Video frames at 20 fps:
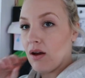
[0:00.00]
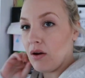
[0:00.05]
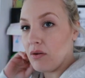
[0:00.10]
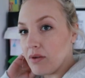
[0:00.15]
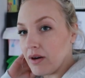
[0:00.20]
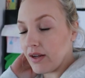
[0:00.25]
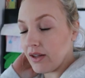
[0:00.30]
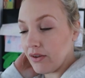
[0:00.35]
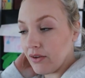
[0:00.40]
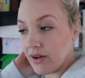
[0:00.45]
All
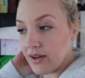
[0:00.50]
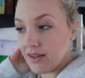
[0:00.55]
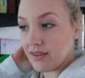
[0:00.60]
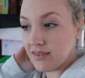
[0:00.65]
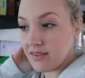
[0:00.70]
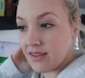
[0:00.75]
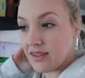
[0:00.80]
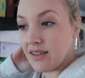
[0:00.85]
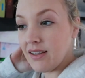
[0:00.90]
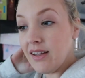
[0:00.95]
right, you
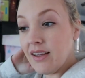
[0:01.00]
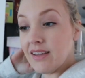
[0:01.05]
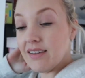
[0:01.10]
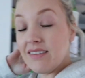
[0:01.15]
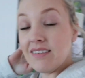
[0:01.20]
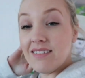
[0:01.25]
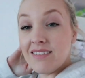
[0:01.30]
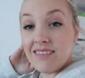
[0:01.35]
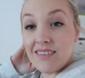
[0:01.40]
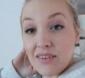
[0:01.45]
guys, he
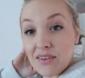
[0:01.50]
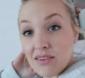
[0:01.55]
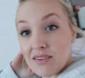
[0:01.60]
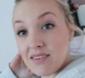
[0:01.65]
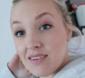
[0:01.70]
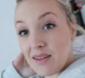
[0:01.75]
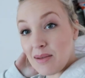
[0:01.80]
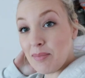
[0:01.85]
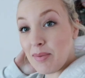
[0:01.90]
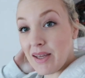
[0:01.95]
is still
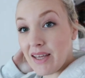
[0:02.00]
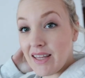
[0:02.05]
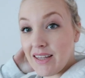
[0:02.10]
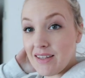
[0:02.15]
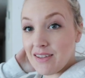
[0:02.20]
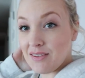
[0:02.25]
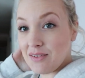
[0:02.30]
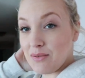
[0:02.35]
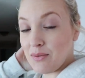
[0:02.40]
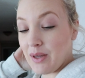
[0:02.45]
sleeping
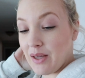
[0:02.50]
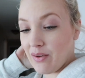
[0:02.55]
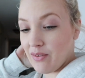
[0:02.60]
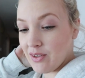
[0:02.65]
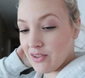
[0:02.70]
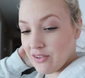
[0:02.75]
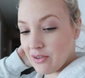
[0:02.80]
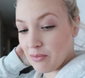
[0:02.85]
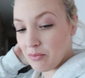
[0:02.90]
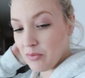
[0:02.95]
in the swing,
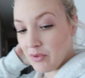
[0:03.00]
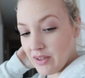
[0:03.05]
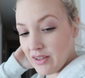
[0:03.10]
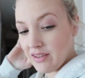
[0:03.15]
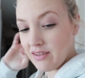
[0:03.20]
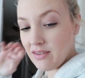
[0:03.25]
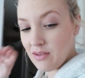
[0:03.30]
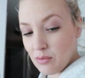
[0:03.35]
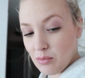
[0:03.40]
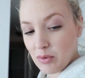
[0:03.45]
which I'm
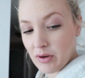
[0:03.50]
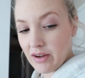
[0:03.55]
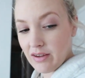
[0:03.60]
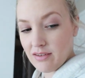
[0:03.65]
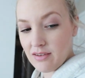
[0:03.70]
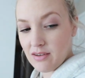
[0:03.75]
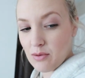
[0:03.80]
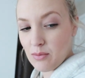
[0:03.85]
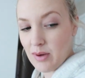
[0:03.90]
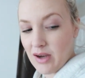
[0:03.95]
really
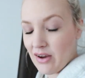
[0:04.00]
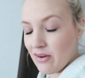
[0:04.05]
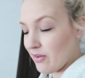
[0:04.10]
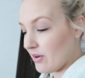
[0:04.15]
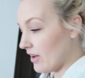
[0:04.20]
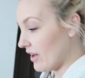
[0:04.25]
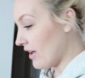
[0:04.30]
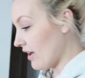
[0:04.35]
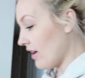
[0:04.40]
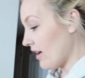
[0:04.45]
surprised about.
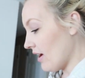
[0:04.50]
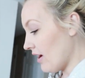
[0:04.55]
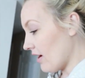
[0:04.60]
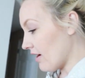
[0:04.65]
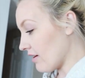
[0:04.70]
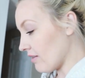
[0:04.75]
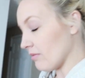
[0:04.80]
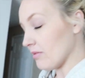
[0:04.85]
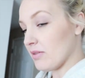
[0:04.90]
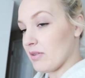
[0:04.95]

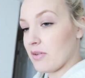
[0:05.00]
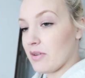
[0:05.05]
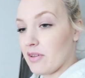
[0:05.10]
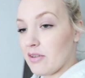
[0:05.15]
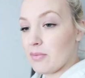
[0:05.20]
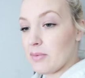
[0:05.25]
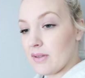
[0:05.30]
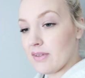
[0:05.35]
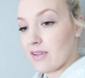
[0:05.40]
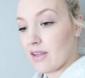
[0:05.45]
Um, so
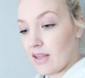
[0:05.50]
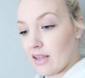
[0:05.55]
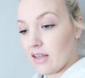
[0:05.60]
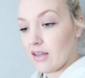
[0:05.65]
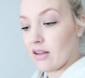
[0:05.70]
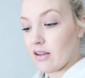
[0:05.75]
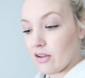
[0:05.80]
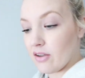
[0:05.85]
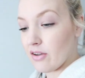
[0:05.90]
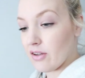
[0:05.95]
he's been taking
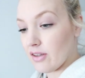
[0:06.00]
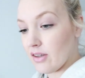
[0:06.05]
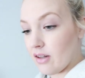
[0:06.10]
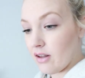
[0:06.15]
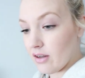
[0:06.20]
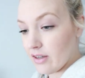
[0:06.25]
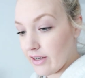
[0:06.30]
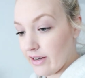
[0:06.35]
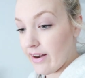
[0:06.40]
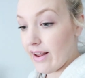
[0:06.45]
a good
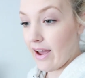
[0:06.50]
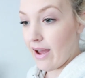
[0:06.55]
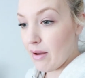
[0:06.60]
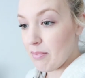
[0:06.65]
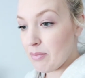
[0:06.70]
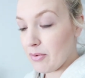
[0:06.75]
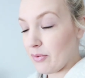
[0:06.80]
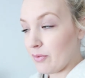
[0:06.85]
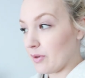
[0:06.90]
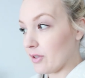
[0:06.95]
long
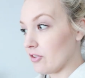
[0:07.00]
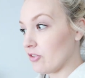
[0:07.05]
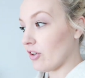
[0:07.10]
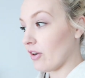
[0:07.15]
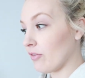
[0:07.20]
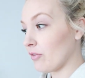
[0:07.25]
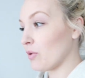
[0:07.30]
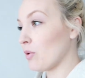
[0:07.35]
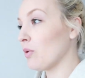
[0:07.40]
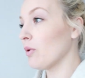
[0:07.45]
nap, which
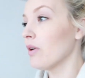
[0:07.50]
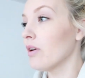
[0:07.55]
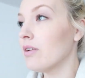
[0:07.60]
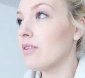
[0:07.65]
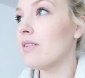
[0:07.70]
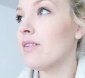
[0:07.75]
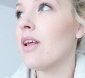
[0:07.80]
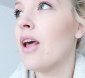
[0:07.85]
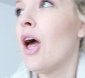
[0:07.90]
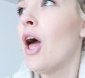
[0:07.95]
of
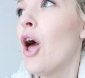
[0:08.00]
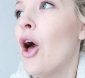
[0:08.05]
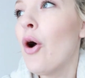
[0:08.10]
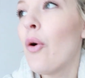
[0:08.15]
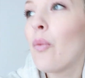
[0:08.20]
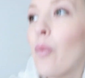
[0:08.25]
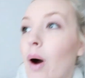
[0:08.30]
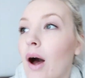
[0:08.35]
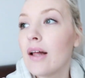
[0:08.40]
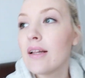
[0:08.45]
course,
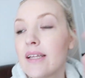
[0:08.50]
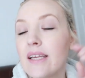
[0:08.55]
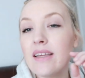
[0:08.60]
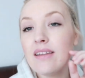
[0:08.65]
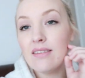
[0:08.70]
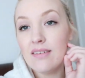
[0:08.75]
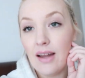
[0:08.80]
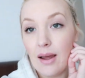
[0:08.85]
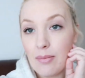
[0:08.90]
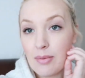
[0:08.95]
while
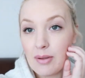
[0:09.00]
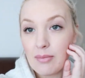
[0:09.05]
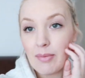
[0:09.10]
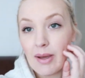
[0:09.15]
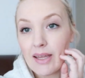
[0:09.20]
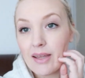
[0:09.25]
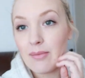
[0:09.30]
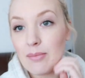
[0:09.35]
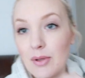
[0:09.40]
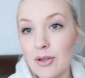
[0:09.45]
he's napping,
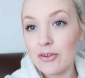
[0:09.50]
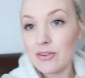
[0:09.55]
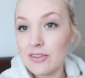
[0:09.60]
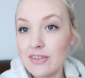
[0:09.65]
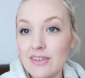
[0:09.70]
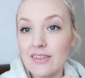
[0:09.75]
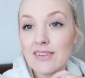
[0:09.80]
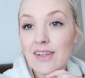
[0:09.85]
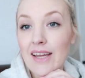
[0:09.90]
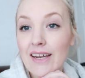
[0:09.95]
my computer
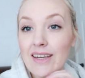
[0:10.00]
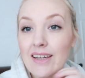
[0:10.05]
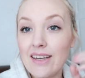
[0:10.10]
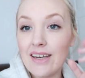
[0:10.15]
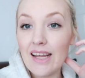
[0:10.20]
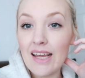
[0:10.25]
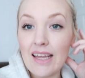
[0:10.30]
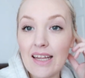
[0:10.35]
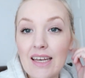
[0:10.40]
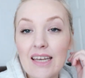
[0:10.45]
decided
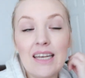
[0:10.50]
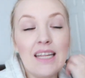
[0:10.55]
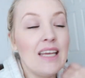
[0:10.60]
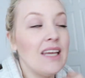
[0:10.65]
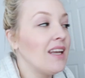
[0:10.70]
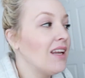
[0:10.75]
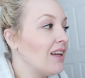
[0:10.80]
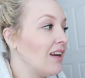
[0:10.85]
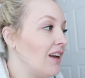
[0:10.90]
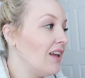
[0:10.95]
it
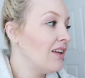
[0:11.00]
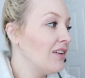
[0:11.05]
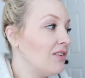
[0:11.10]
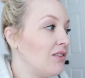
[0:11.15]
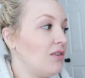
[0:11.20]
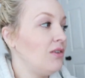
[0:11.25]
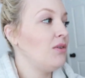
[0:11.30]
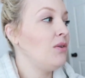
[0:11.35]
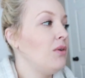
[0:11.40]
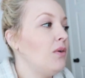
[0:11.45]
needed
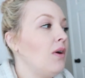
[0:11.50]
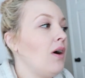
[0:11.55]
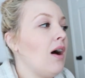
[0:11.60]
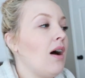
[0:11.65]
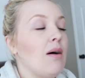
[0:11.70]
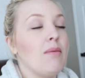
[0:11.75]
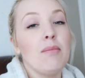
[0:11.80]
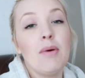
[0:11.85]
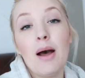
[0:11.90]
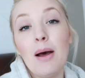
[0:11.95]
to
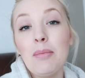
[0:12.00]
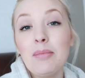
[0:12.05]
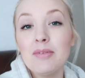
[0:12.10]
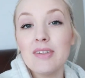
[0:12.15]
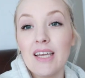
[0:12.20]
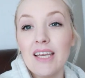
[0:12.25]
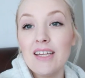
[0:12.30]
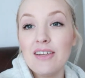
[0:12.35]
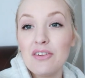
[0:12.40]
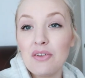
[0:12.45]
um,
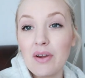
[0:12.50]
update.